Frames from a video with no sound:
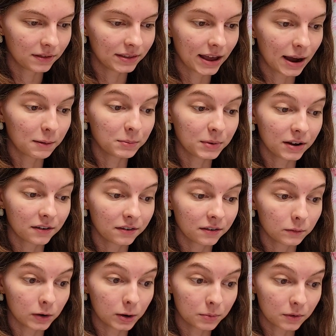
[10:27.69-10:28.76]
That would be our
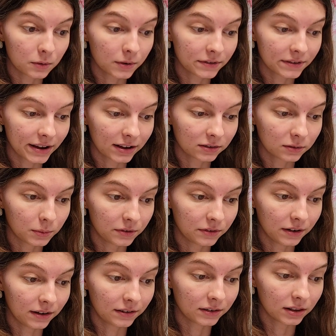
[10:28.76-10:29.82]
cerebral cortex, which
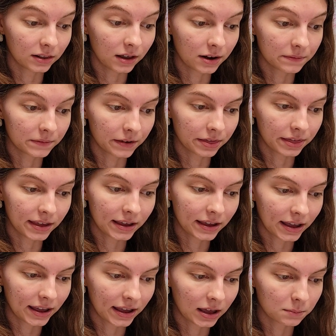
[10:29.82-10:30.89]
does a lot of our
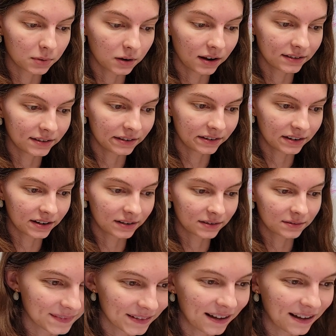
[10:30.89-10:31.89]
thinking and processing.